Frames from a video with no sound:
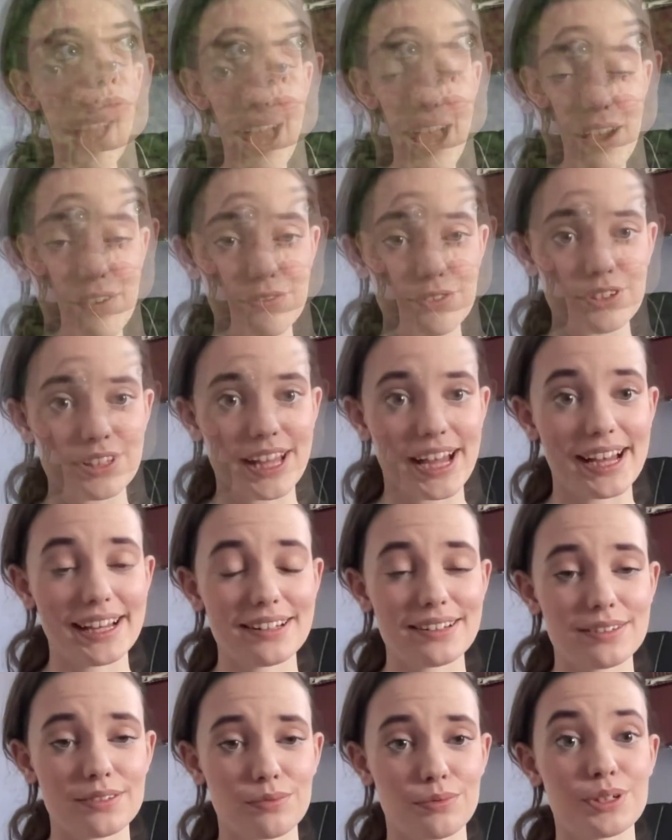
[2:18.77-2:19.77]
After that,
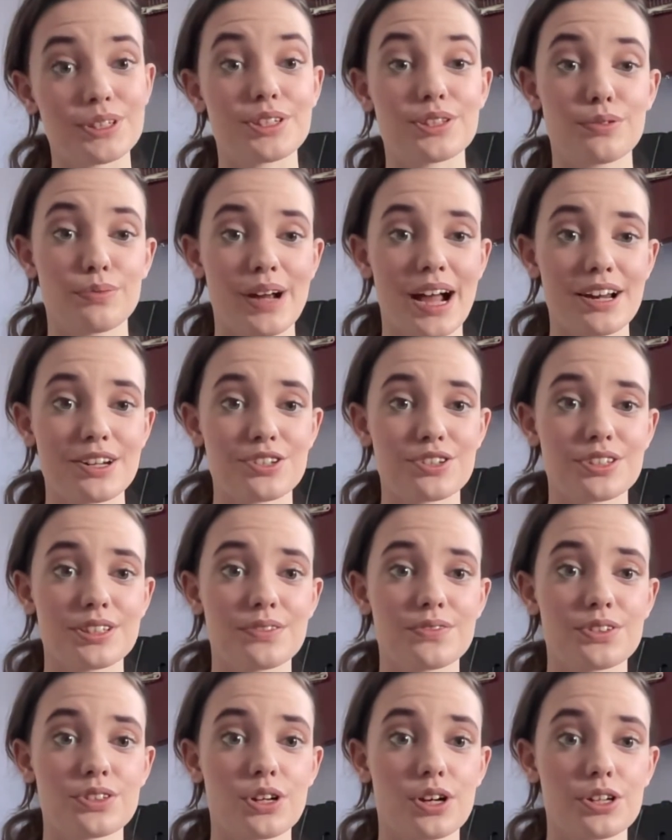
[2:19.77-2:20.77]
once the radish
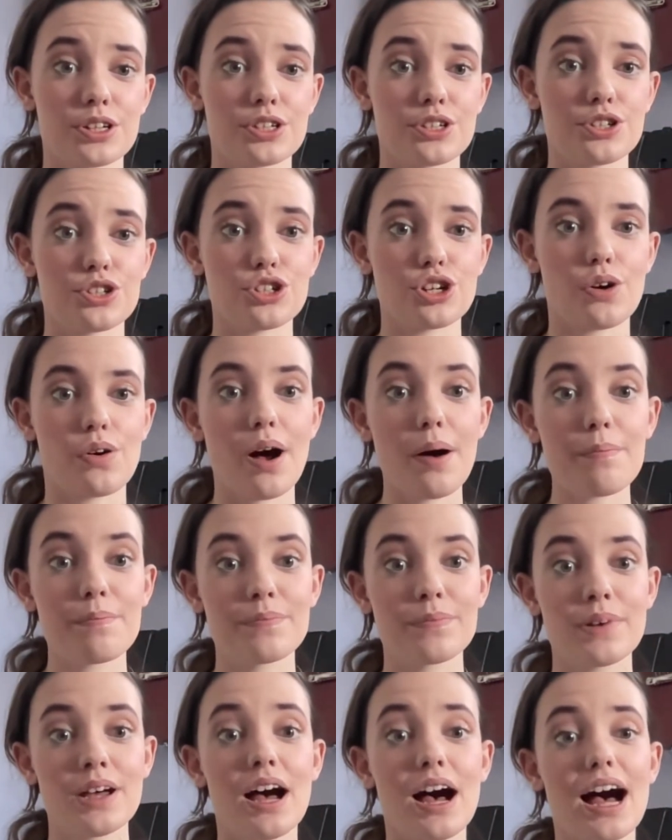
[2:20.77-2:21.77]
leaves started to show up,
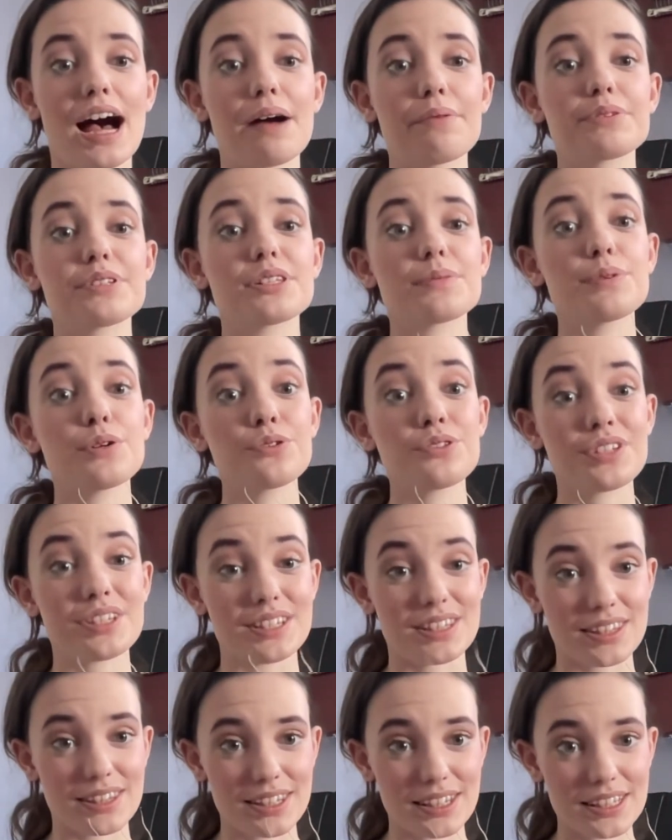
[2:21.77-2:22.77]
I was supposed to
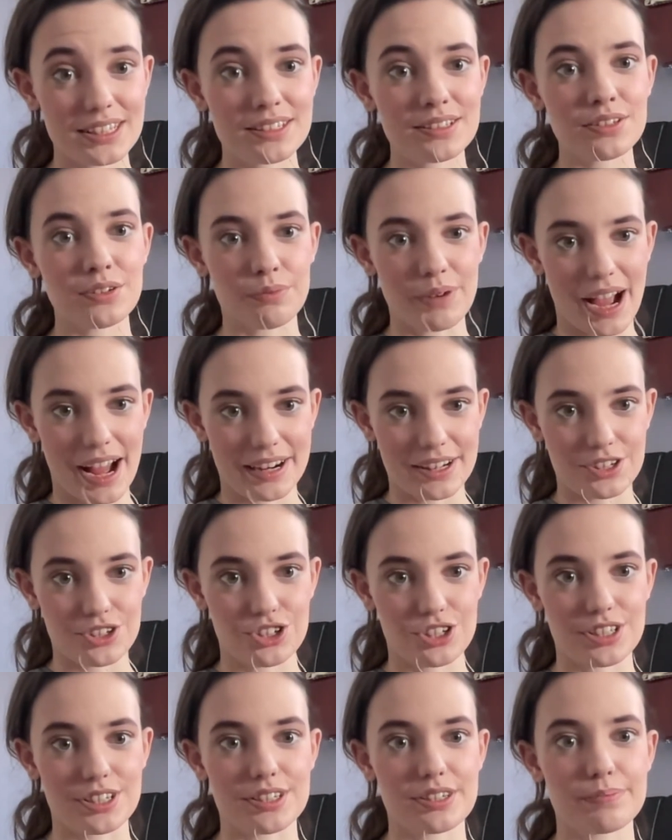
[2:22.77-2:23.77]
thin the
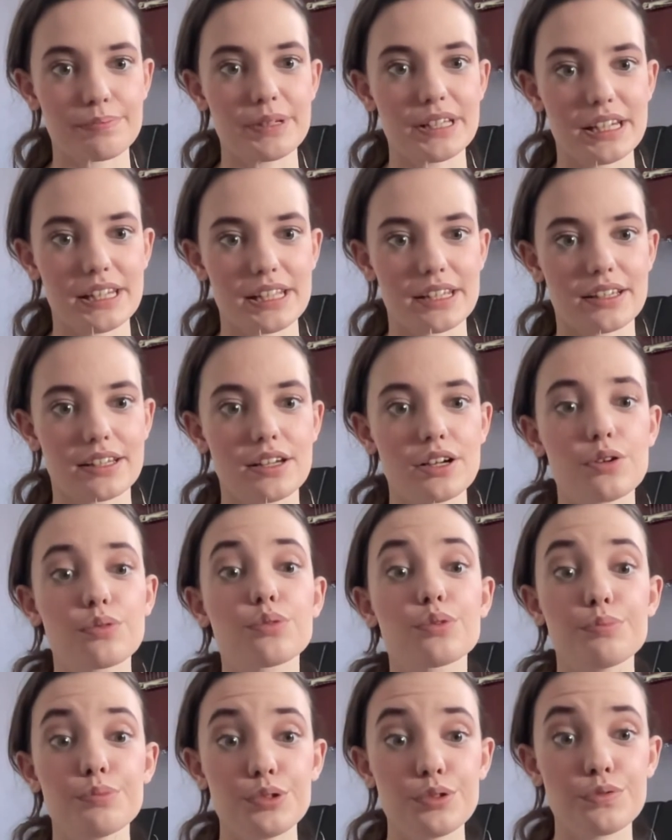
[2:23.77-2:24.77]
radishes, meaning
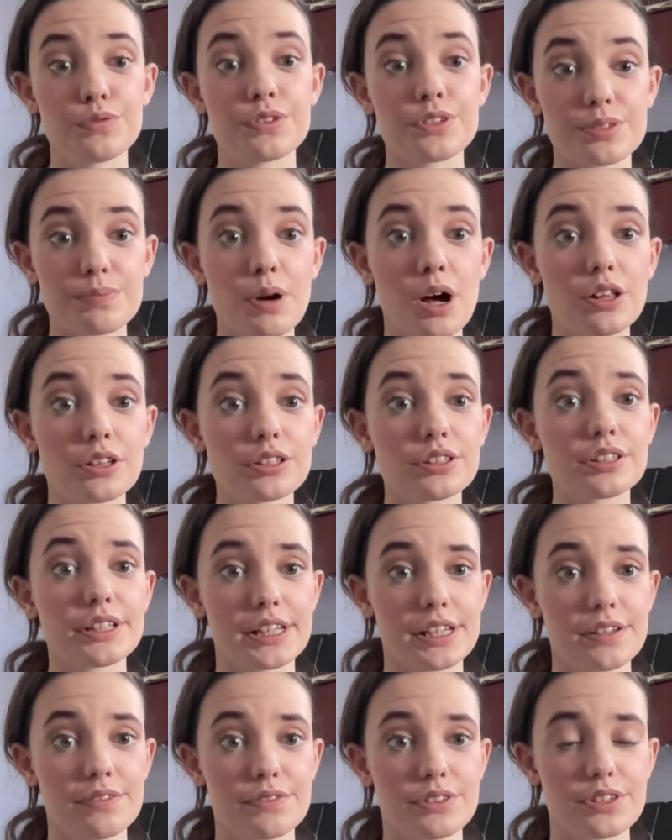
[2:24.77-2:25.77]
remove the smaller
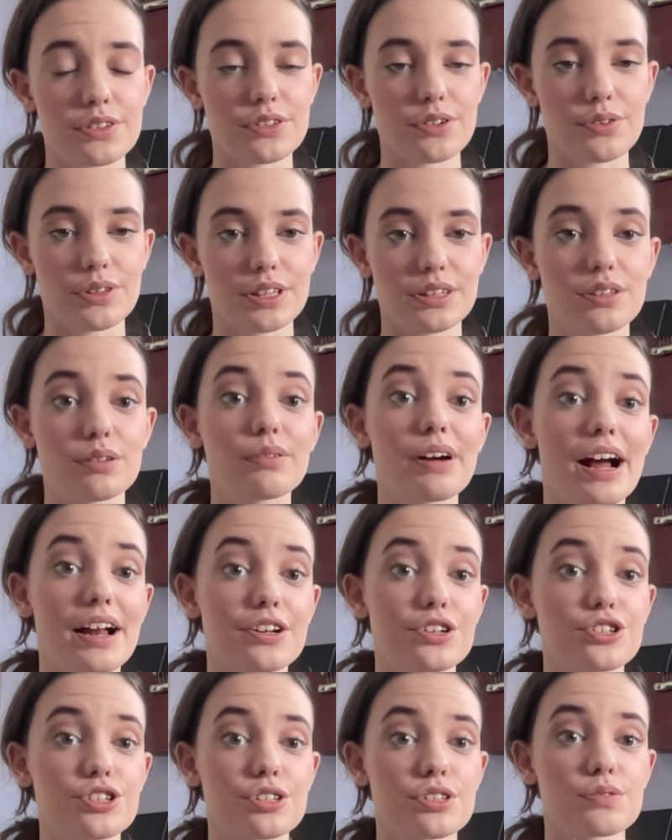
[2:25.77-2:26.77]
leaves so that the
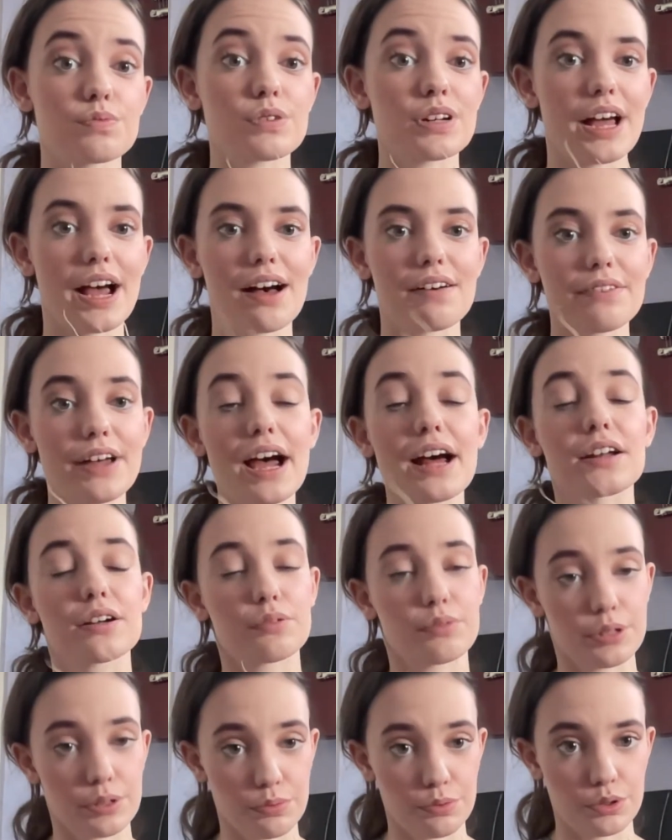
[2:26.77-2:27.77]
radishes would have
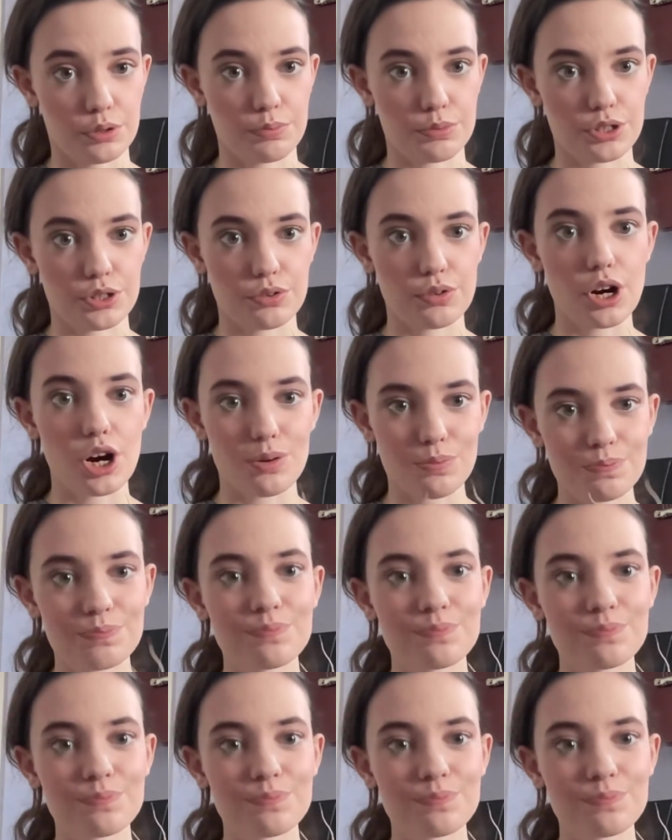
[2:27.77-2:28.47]
adequate room to grow.